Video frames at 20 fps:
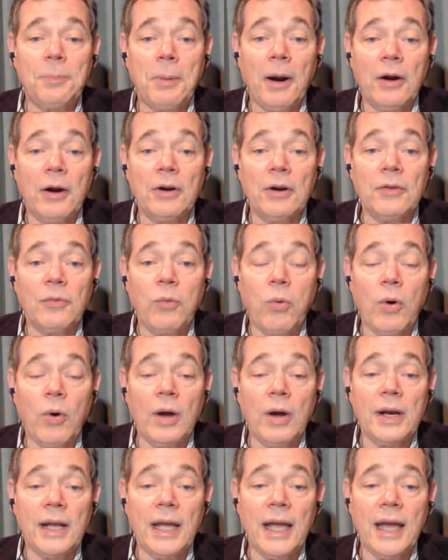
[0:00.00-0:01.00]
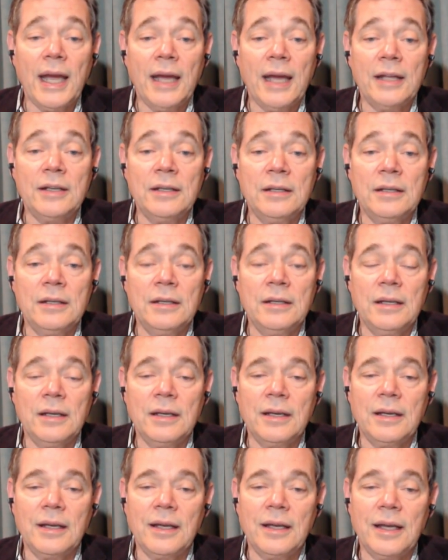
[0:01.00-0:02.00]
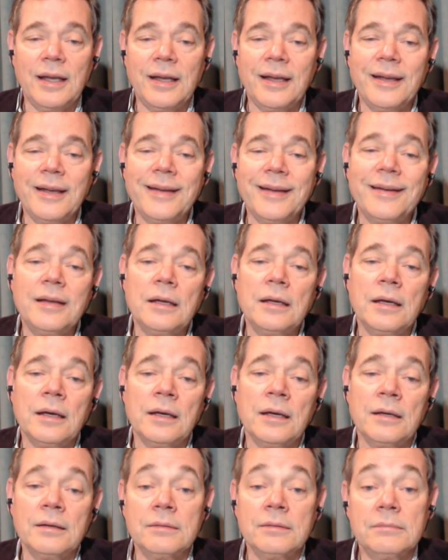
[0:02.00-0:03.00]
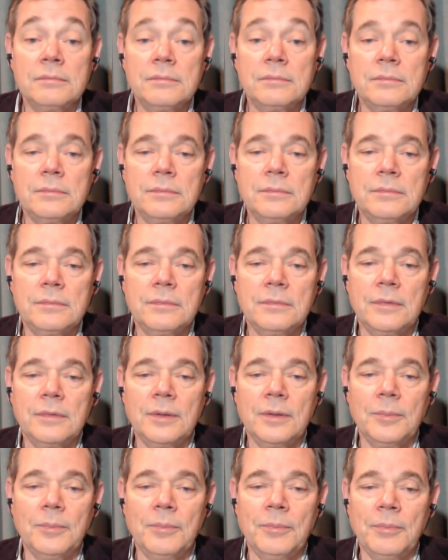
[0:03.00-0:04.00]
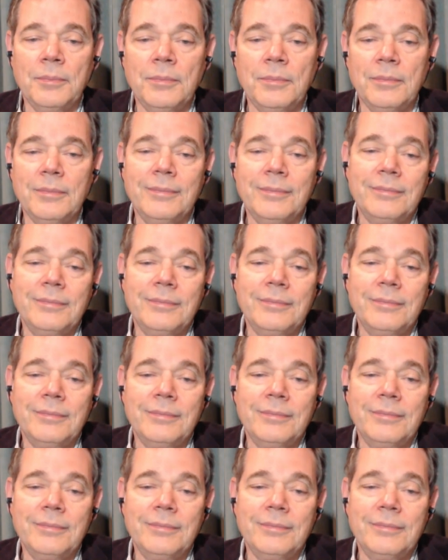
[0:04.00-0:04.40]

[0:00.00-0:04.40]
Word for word: part of what had had me